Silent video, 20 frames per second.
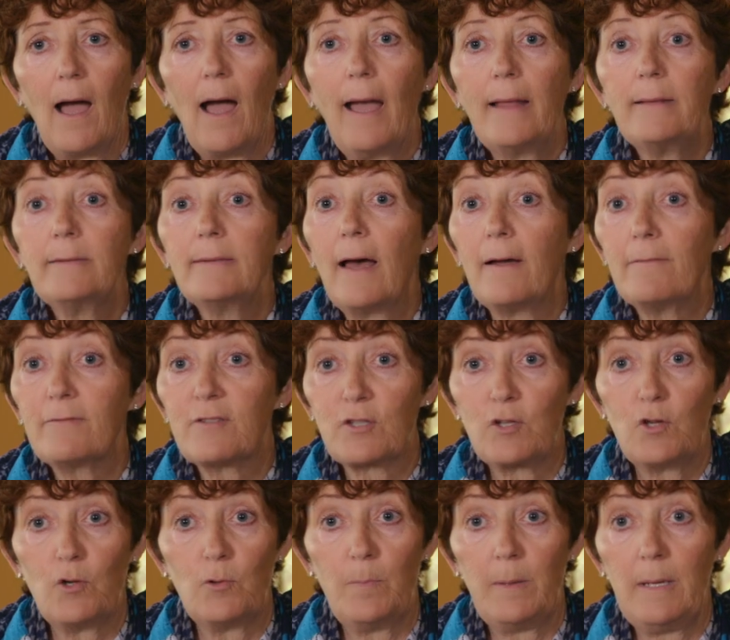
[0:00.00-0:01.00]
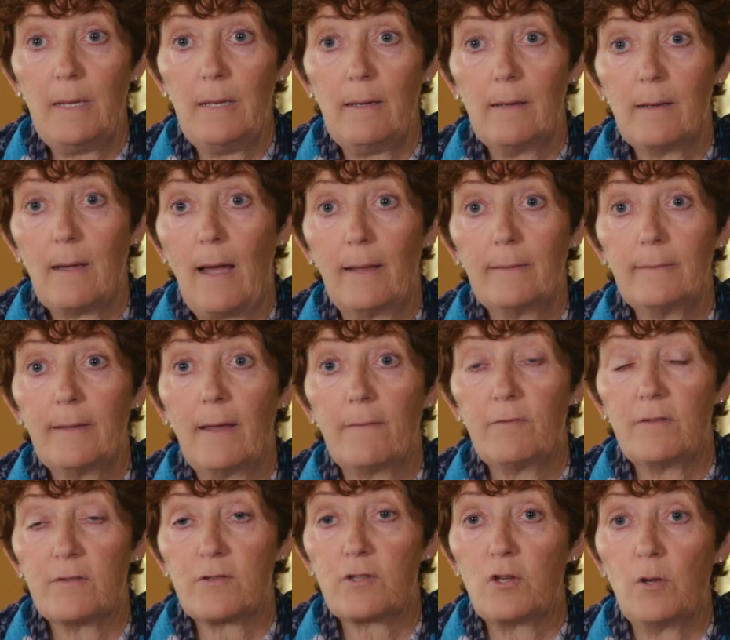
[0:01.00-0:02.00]
I love Scooby. I
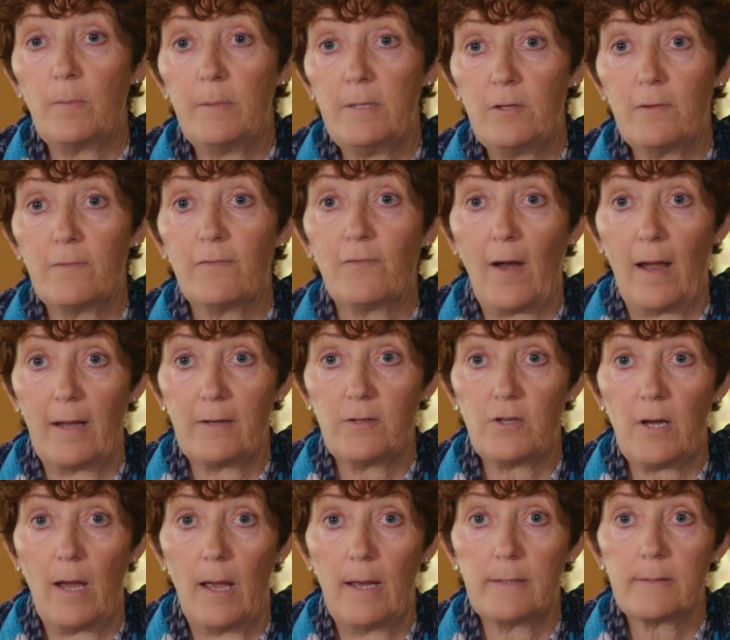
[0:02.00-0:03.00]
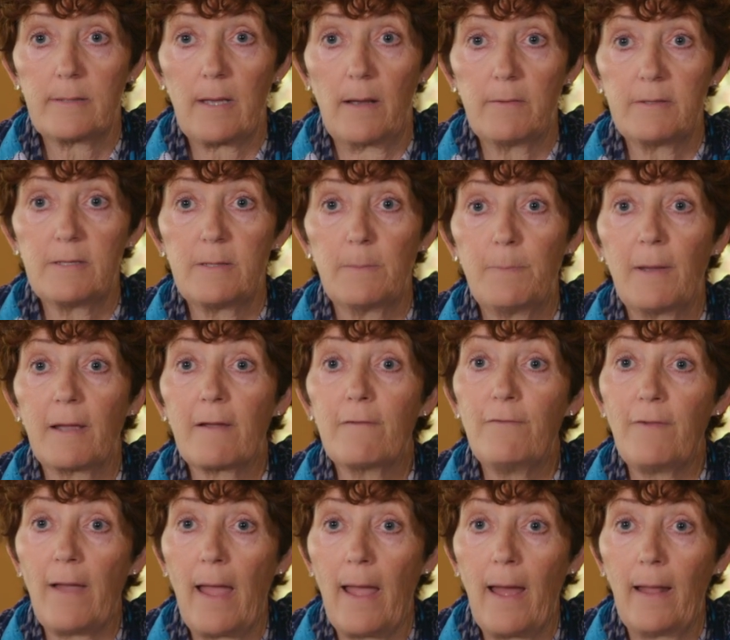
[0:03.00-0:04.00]
love the Scooby-Doo franchise. I was a big
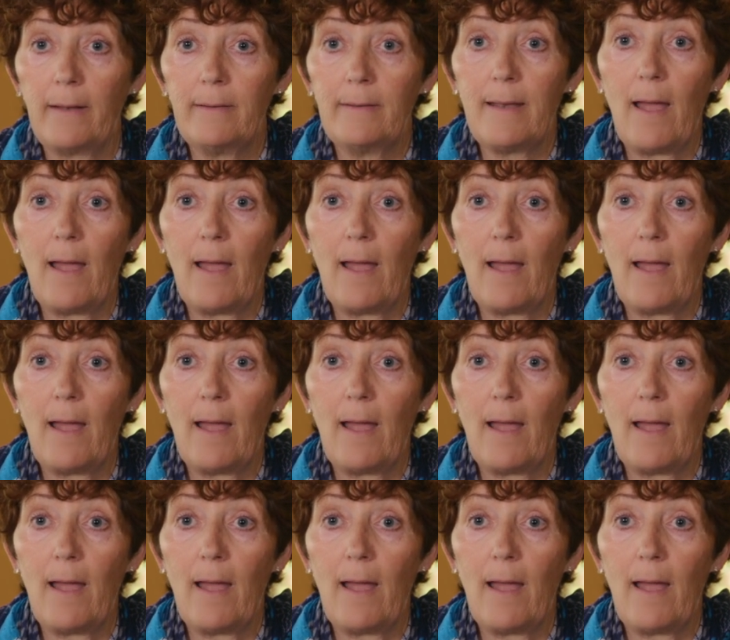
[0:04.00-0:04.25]
fan.